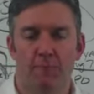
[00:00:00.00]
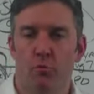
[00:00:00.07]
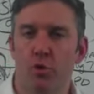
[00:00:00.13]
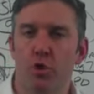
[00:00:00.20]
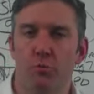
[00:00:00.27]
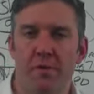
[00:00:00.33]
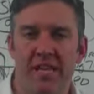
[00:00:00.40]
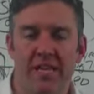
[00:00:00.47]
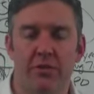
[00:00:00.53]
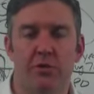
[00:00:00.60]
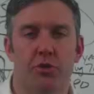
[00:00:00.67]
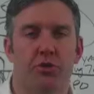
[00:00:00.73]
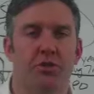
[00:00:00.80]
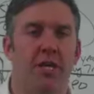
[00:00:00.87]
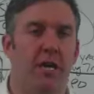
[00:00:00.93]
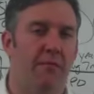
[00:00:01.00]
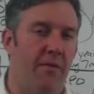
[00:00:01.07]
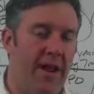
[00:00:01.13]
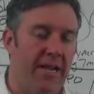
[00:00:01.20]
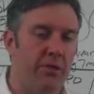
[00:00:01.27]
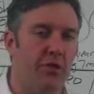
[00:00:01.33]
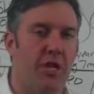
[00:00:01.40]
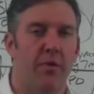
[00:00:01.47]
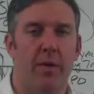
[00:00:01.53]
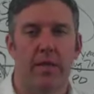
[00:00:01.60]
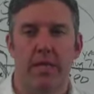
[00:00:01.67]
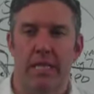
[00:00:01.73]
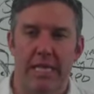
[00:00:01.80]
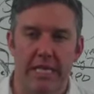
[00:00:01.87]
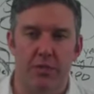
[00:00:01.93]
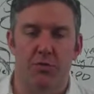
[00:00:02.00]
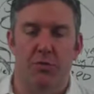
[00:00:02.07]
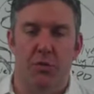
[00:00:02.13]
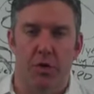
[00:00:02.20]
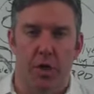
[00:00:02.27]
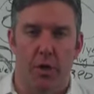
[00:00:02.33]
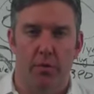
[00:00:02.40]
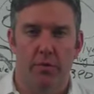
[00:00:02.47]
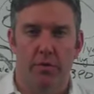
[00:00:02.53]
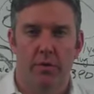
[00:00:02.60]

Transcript: Would you be interested if I could generate leads for you?